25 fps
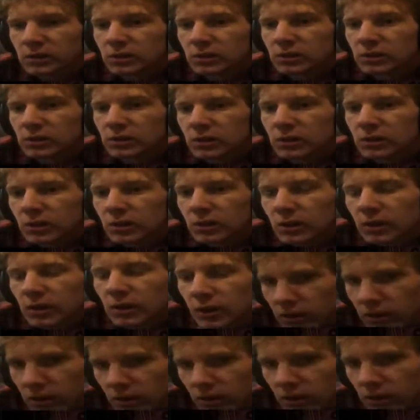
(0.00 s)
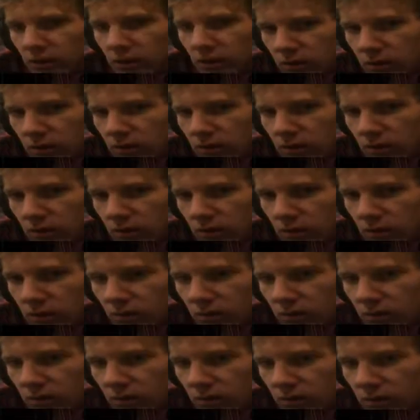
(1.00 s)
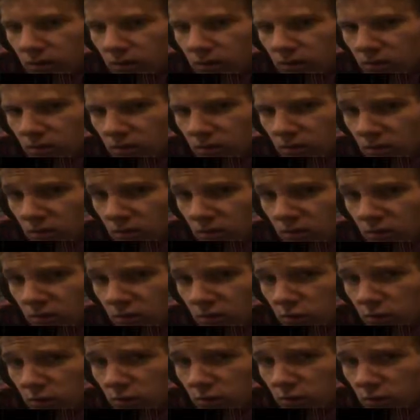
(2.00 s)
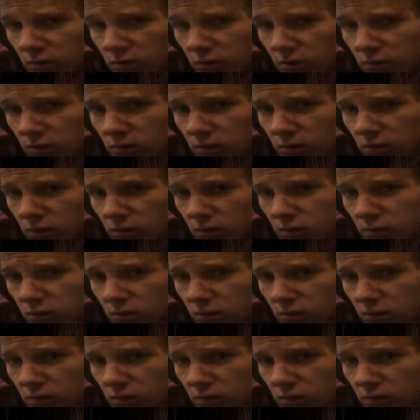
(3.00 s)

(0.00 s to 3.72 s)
(no one is talking)